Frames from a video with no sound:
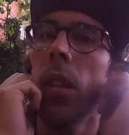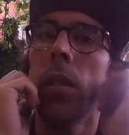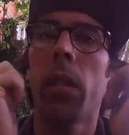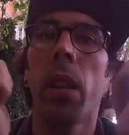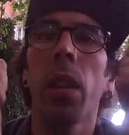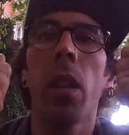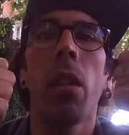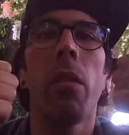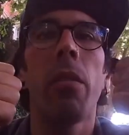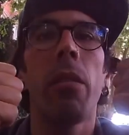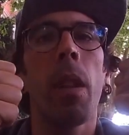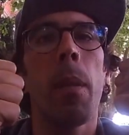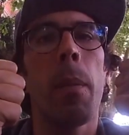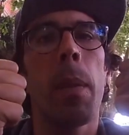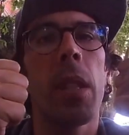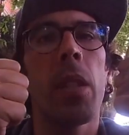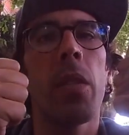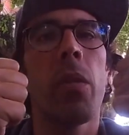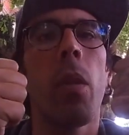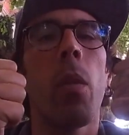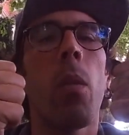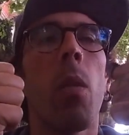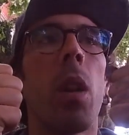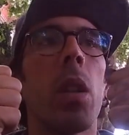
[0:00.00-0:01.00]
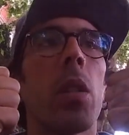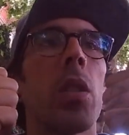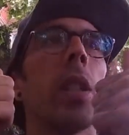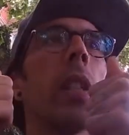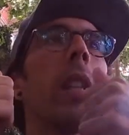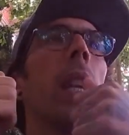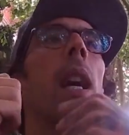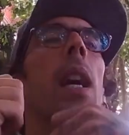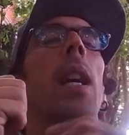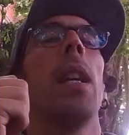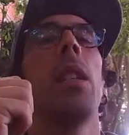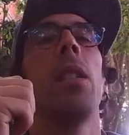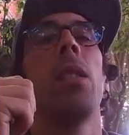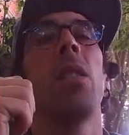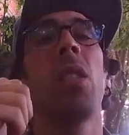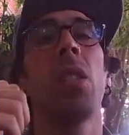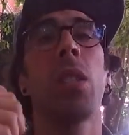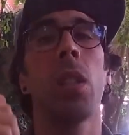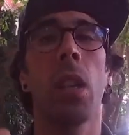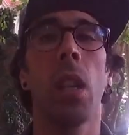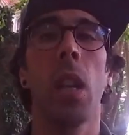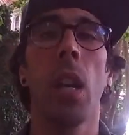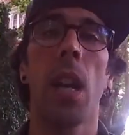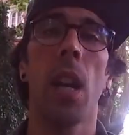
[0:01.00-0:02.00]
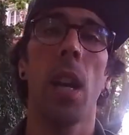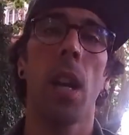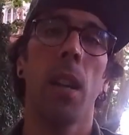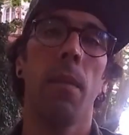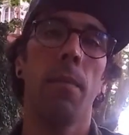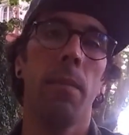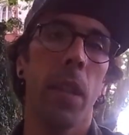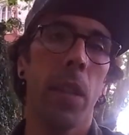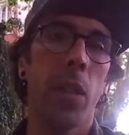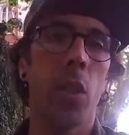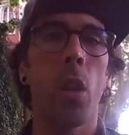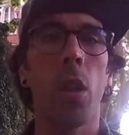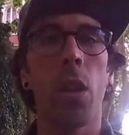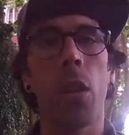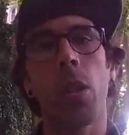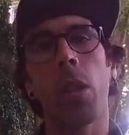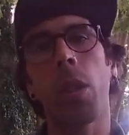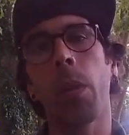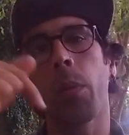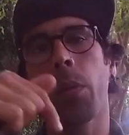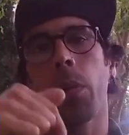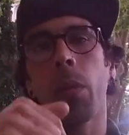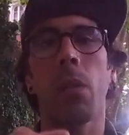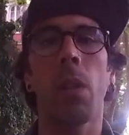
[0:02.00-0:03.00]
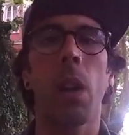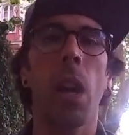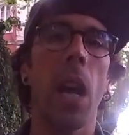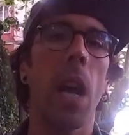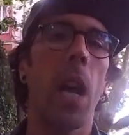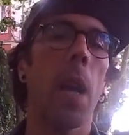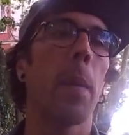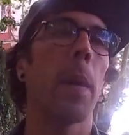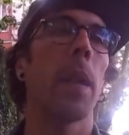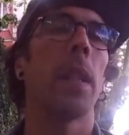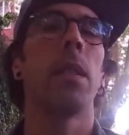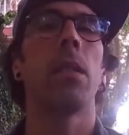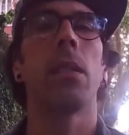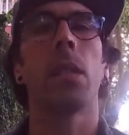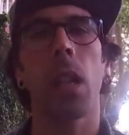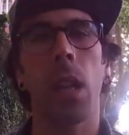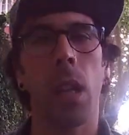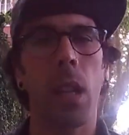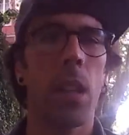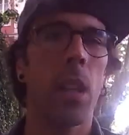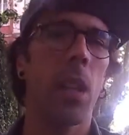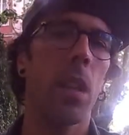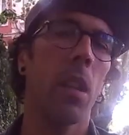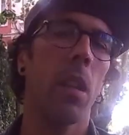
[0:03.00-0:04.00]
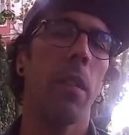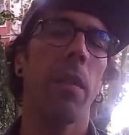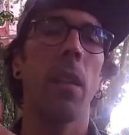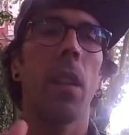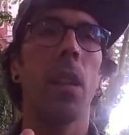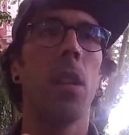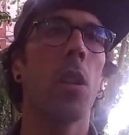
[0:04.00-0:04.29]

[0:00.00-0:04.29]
Thank you very much for watching, guys. Make sure you subscribe and turn the